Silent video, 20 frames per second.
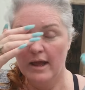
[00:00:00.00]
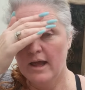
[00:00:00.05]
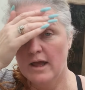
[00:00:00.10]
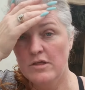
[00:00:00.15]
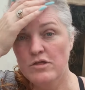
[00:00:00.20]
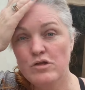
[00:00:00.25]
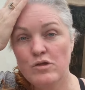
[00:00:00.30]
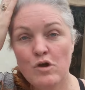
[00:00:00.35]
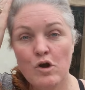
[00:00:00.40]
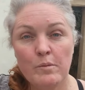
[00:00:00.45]

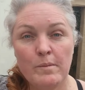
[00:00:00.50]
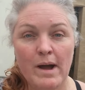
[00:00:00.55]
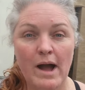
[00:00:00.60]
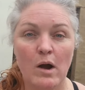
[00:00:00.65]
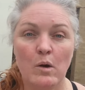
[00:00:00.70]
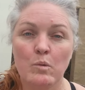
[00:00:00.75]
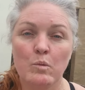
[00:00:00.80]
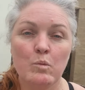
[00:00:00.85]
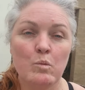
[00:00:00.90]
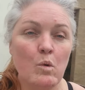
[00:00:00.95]
no matter
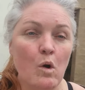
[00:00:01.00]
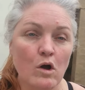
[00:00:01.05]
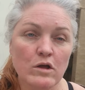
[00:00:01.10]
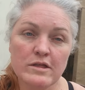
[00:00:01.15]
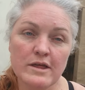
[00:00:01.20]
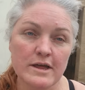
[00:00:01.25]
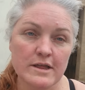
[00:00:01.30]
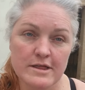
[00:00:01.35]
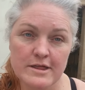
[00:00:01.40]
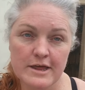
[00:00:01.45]

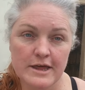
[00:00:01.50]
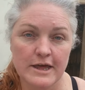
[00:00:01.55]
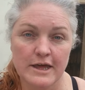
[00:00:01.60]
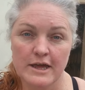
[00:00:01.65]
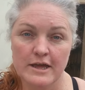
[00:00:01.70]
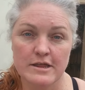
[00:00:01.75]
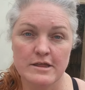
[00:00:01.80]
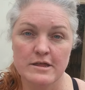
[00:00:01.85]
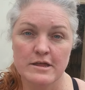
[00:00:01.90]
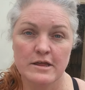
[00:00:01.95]
what I
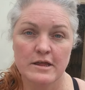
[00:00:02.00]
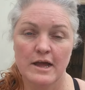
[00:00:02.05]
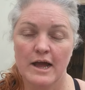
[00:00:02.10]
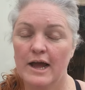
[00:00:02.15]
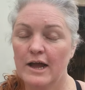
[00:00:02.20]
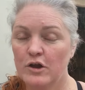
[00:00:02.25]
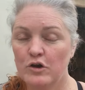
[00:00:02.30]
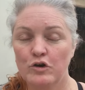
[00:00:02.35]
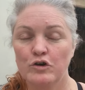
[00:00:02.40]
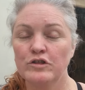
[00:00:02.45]
did I
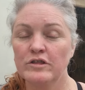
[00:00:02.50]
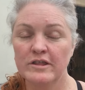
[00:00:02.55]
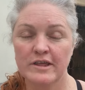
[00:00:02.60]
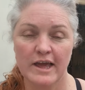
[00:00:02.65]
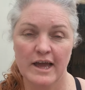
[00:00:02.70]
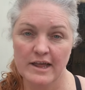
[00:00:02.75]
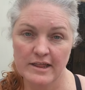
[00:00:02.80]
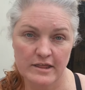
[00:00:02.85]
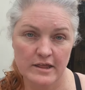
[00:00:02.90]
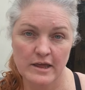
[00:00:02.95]
couldn't
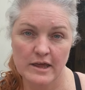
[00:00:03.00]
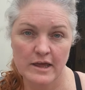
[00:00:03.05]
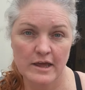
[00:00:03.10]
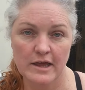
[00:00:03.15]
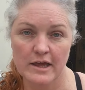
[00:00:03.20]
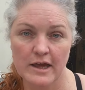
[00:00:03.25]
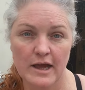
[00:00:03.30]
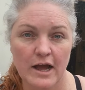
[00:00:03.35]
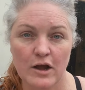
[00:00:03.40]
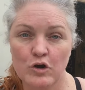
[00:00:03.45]
get the
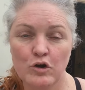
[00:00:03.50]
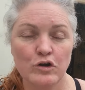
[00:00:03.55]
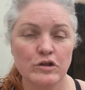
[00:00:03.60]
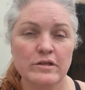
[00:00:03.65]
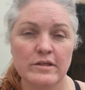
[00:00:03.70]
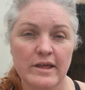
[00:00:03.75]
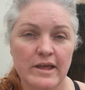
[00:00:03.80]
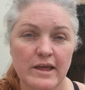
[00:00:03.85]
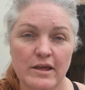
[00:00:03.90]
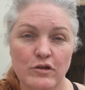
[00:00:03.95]
I
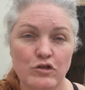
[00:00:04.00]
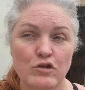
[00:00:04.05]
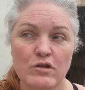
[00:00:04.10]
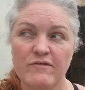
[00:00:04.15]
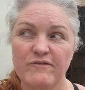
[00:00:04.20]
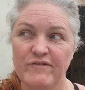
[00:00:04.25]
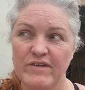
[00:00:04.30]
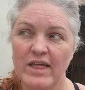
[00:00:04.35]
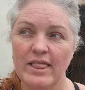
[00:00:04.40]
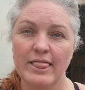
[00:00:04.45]
couldn't it
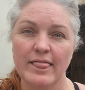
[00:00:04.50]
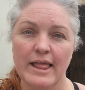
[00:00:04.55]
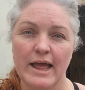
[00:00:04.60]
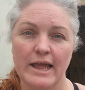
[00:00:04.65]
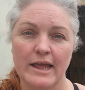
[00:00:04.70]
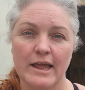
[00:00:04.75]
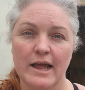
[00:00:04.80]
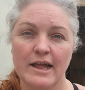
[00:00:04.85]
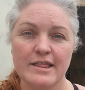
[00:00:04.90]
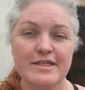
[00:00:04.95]
just felt
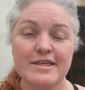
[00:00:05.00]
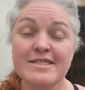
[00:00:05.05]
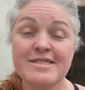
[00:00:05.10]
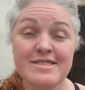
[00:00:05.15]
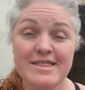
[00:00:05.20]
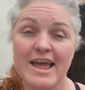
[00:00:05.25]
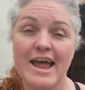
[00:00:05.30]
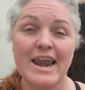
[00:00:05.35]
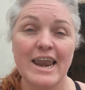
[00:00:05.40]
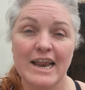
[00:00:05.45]
like I didn't
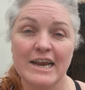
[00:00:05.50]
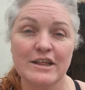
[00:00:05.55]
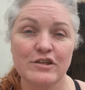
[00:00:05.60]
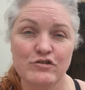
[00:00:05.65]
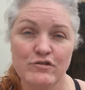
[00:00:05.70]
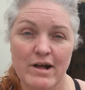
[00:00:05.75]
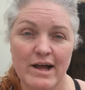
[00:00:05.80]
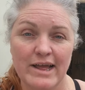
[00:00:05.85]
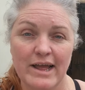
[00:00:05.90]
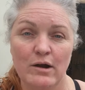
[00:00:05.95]
dare let it
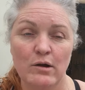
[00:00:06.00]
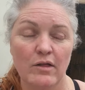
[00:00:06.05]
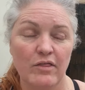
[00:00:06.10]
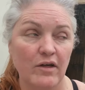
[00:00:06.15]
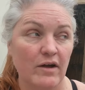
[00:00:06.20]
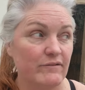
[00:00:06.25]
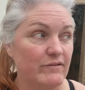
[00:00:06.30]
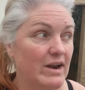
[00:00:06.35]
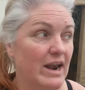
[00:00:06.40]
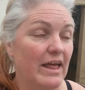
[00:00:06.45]
dry out I
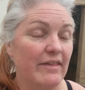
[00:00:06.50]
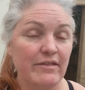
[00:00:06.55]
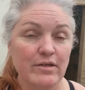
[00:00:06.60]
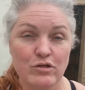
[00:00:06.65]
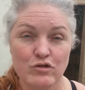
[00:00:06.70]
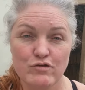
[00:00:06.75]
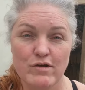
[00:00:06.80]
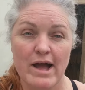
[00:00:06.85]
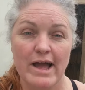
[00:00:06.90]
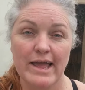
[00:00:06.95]
thought if I let this
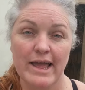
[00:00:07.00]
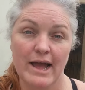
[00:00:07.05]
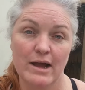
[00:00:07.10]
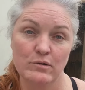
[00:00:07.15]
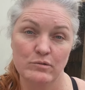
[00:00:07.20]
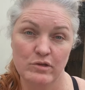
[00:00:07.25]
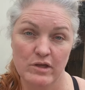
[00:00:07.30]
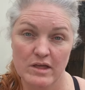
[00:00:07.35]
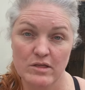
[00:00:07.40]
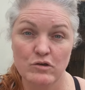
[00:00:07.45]
dry
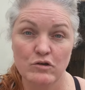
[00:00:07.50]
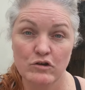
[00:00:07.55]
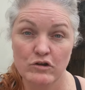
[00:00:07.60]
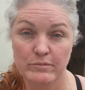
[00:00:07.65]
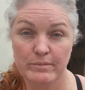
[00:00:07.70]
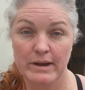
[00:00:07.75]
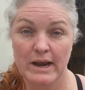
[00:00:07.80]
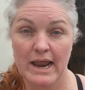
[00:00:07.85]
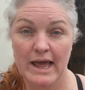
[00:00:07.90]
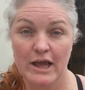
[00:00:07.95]
out it's going to
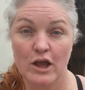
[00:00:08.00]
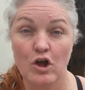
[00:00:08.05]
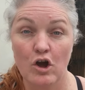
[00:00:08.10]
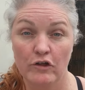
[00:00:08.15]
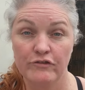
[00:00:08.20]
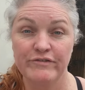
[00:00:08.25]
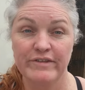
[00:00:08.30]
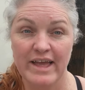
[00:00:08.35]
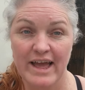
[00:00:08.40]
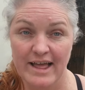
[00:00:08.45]
be like
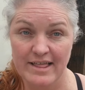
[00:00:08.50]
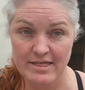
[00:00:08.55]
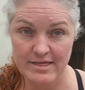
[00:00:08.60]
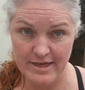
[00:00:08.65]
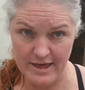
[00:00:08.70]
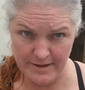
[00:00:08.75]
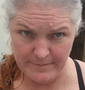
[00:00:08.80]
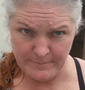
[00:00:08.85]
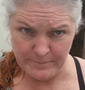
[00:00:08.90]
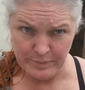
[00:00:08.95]
cotton
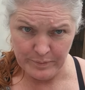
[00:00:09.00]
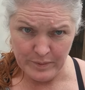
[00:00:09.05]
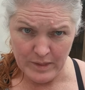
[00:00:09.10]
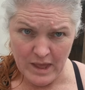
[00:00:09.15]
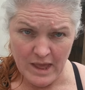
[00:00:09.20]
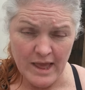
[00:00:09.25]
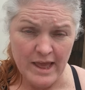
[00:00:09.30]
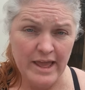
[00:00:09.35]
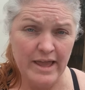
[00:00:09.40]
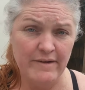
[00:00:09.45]
candy
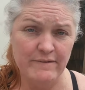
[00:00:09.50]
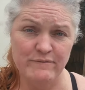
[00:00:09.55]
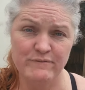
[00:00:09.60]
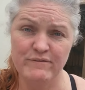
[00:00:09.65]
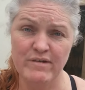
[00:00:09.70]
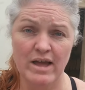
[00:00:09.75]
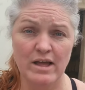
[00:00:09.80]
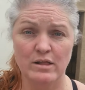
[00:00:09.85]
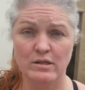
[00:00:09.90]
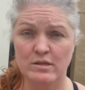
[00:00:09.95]
it
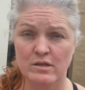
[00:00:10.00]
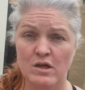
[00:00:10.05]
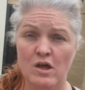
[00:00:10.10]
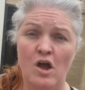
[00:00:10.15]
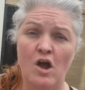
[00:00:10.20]
felt